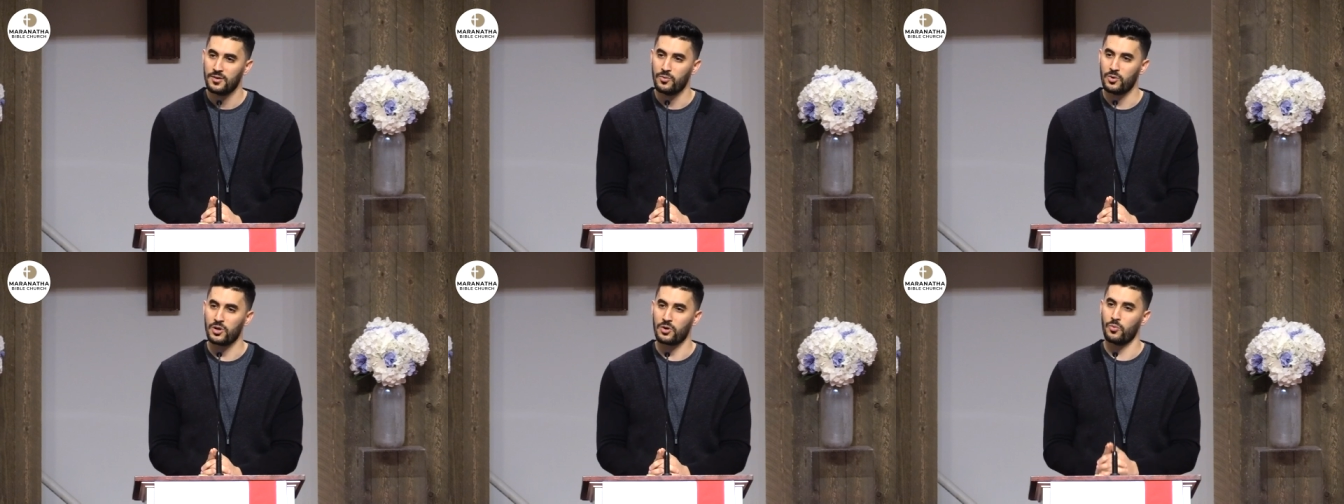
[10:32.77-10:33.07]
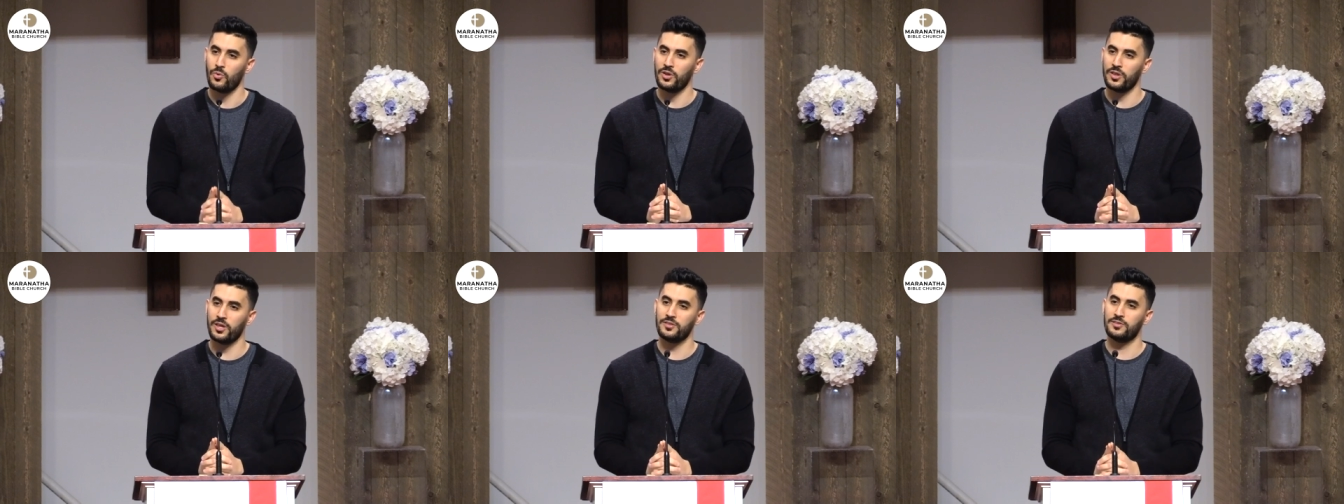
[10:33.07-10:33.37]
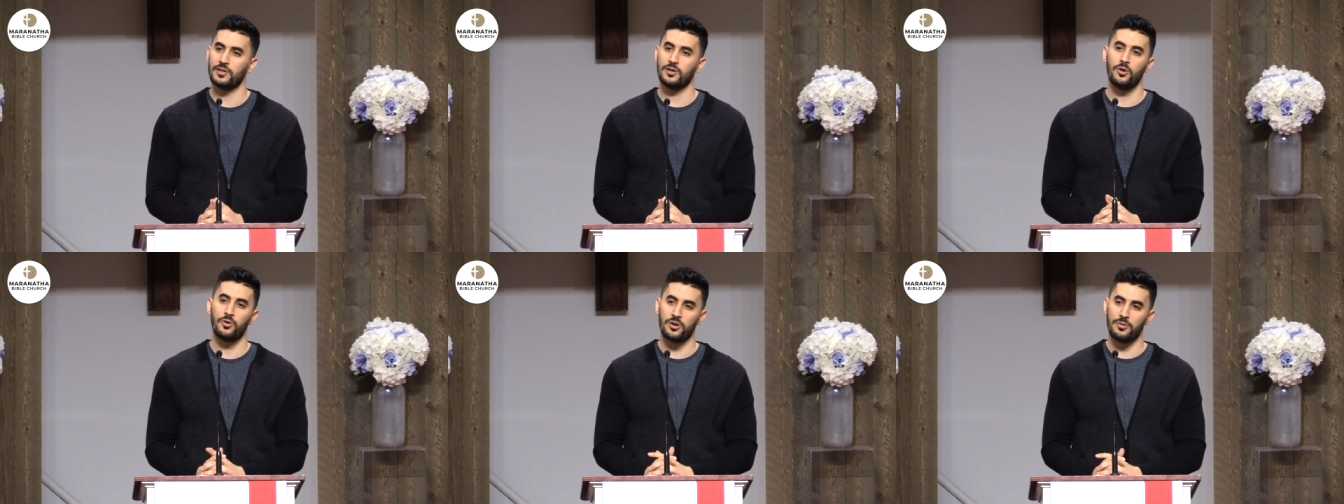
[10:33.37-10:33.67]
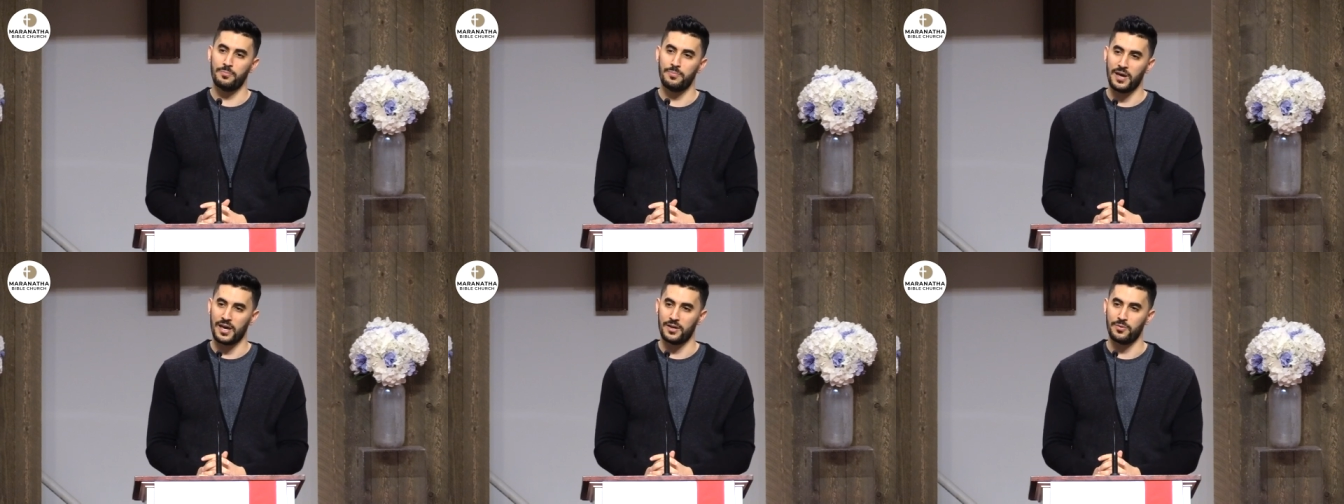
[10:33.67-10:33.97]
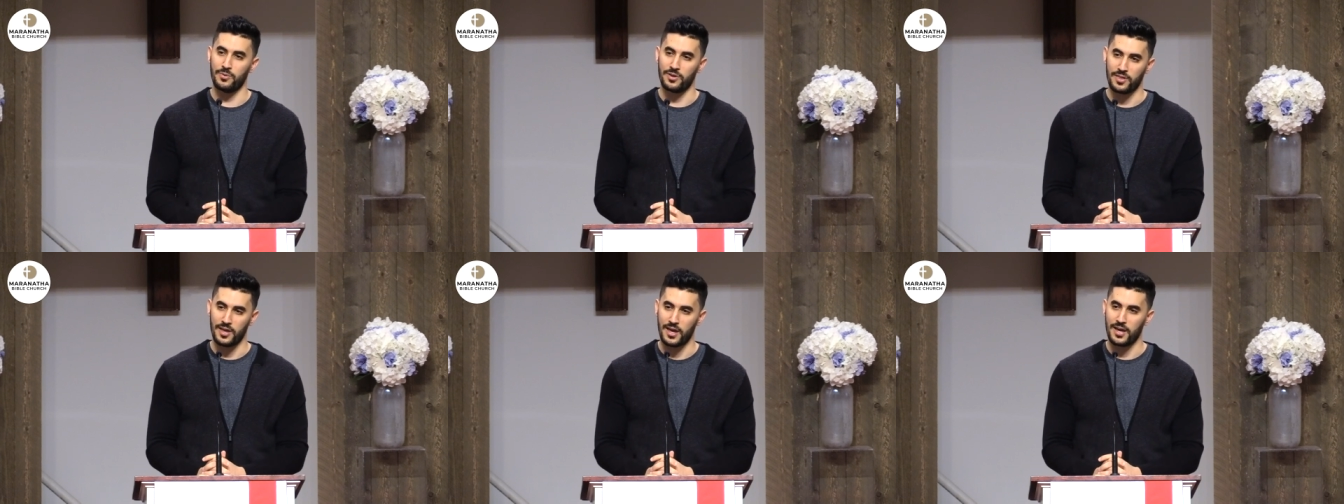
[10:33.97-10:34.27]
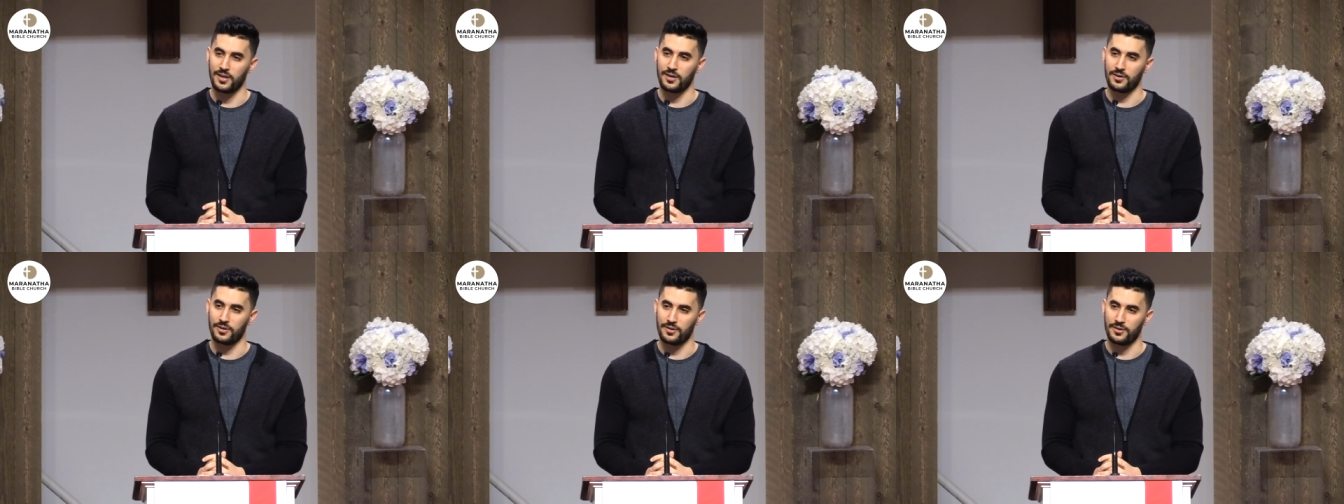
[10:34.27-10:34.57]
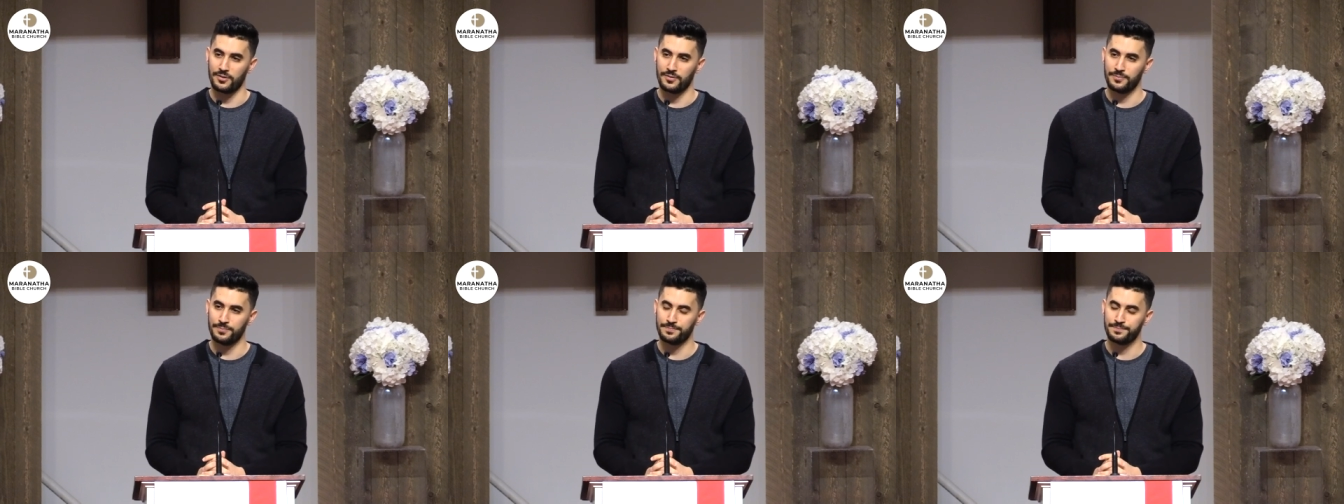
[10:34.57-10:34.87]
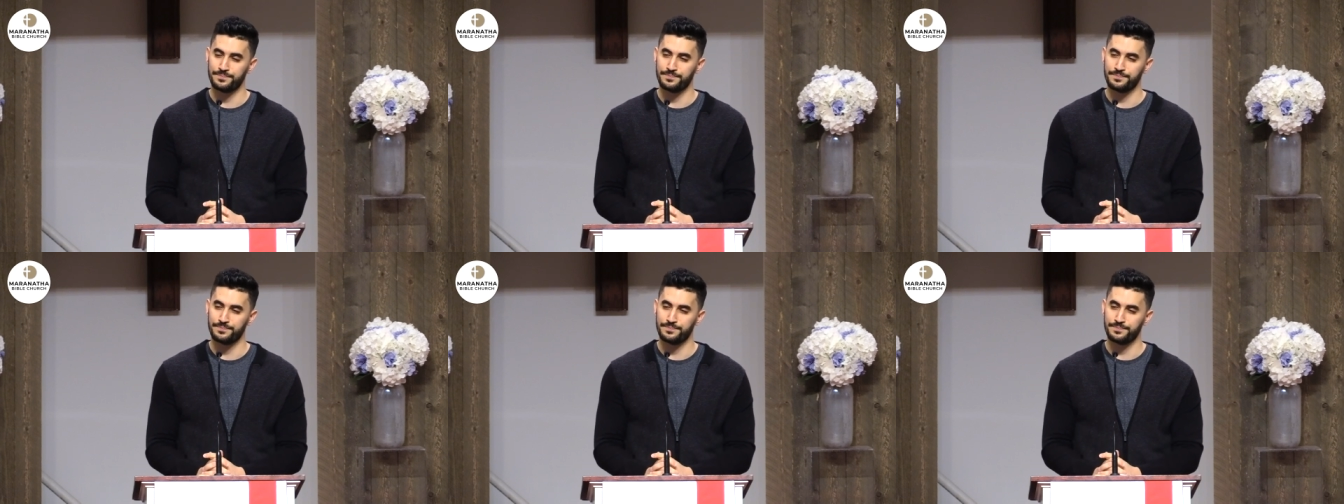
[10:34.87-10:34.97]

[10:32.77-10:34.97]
we are willing to go to bed with anger.